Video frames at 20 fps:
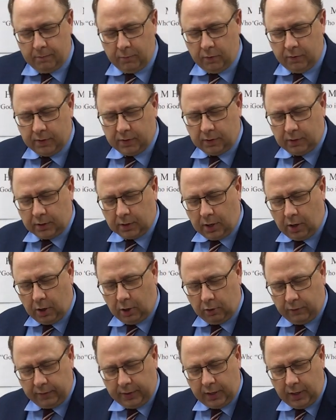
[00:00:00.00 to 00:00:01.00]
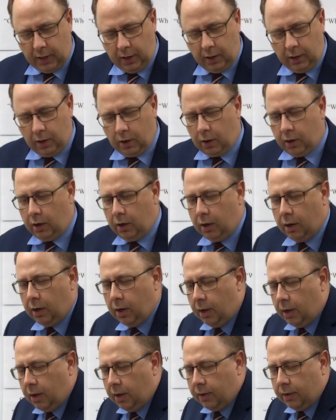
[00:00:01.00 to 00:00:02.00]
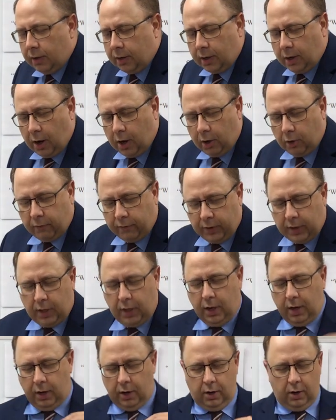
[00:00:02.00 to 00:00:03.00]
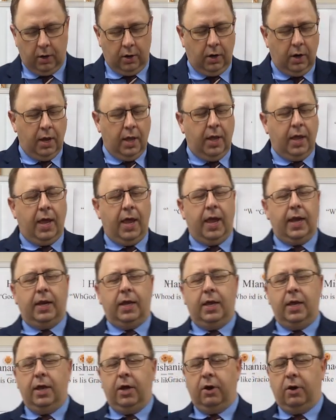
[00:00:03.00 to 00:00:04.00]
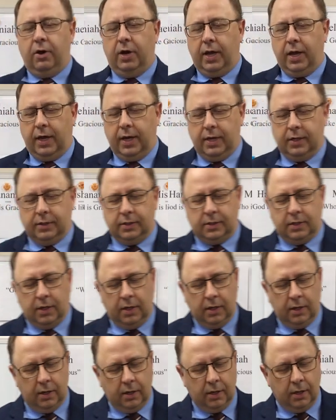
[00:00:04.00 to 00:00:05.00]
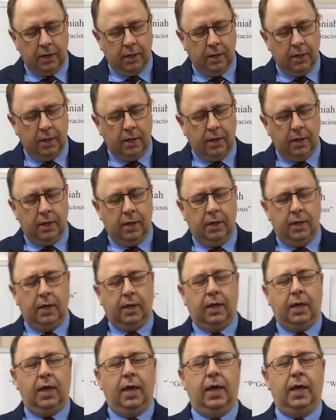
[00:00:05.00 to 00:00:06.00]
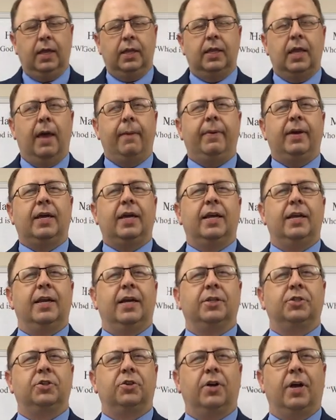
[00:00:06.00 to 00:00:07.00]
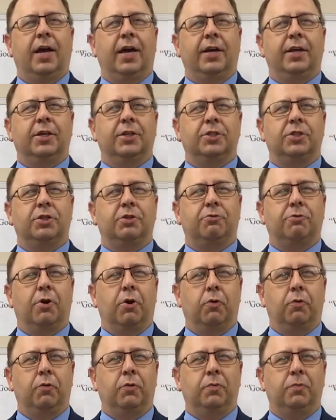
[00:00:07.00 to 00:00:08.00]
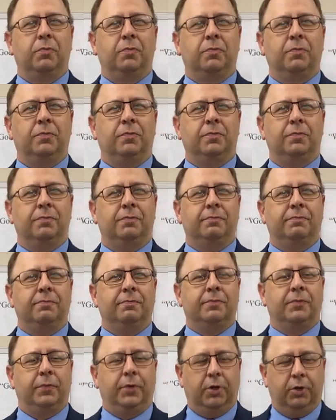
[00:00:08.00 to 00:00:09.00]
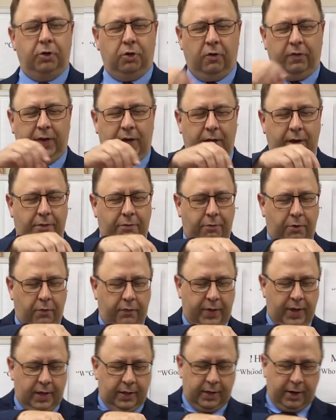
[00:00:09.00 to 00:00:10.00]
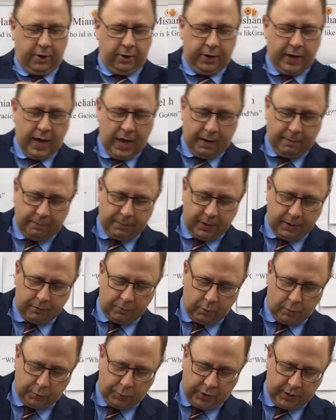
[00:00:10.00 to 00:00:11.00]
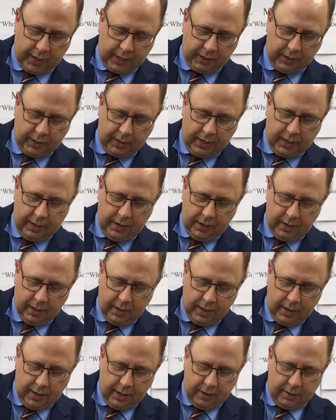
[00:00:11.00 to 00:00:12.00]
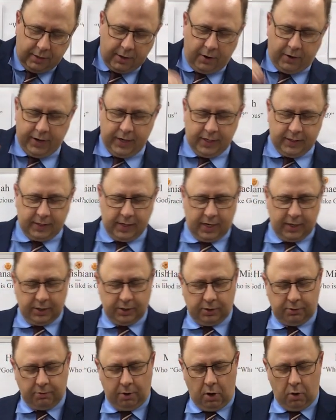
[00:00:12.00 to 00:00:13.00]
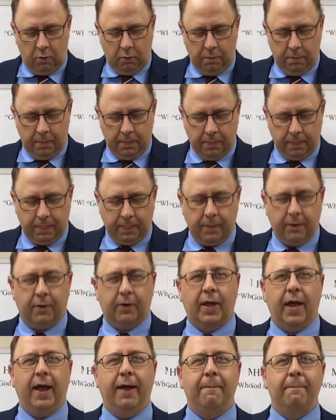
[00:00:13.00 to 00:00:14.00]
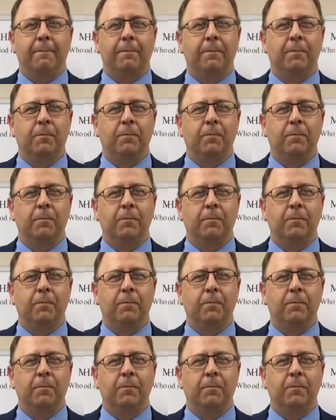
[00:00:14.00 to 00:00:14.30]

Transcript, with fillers: Move this little guard over here, the guard over here, and here is King Nebuchadnezzar on his throne. We don't know if he had a throne that day or not, but we'll pretend he did. There he is on his throne, okay?